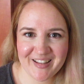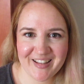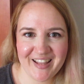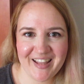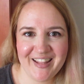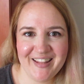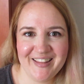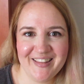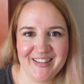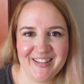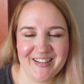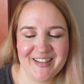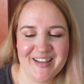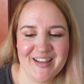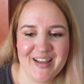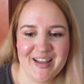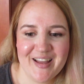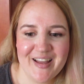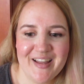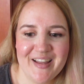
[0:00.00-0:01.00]
And
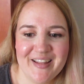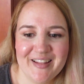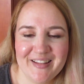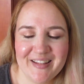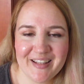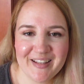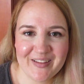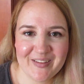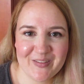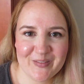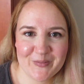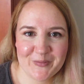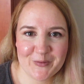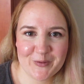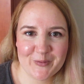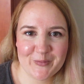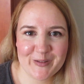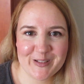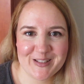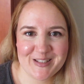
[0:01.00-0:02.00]
thank you
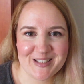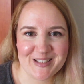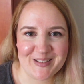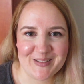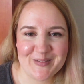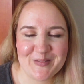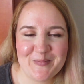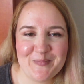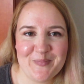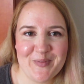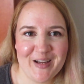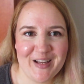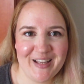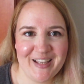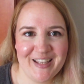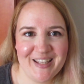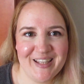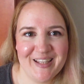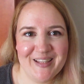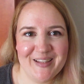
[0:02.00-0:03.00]
for watching.
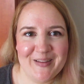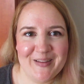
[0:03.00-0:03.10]
Bye.